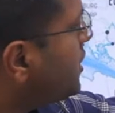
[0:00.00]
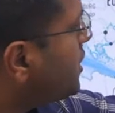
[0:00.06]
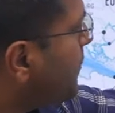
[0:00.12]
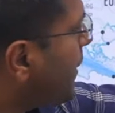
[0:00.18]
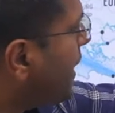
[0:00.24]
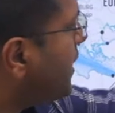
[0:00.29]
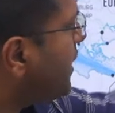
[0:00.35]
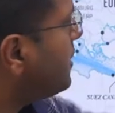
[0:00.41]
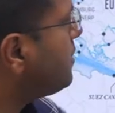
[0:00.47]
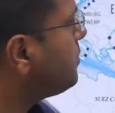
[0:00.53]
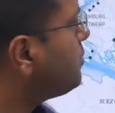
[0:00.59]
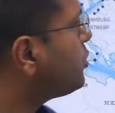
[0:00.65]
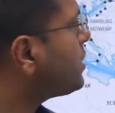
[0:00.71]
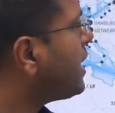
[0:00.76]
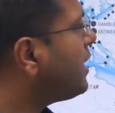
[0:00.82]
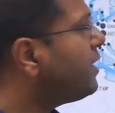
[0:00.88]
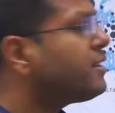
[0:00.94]
Japan and
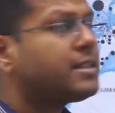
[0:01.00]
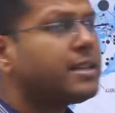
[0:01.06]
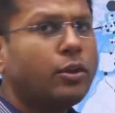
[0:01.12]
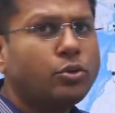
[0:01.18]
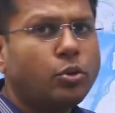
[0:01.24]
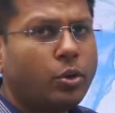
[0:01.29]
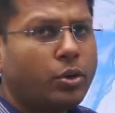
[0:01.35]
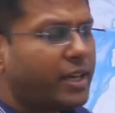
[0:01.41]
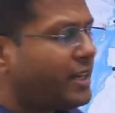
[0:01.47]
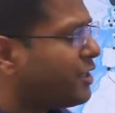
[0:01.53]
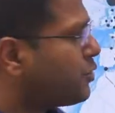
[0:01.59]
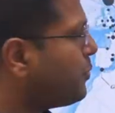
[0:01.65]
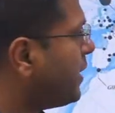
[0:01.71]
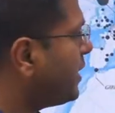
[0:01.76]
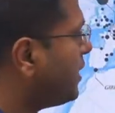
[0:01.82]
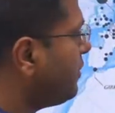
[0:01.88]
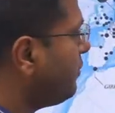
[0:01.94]
Busan in South Korea
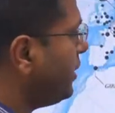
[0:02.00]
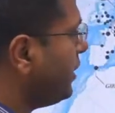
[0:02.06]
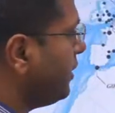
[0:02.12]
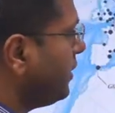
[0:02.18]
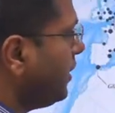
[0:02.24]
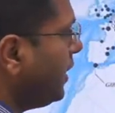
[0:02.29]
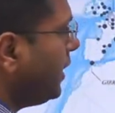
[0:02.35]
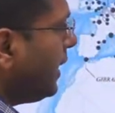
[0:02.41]
respectively.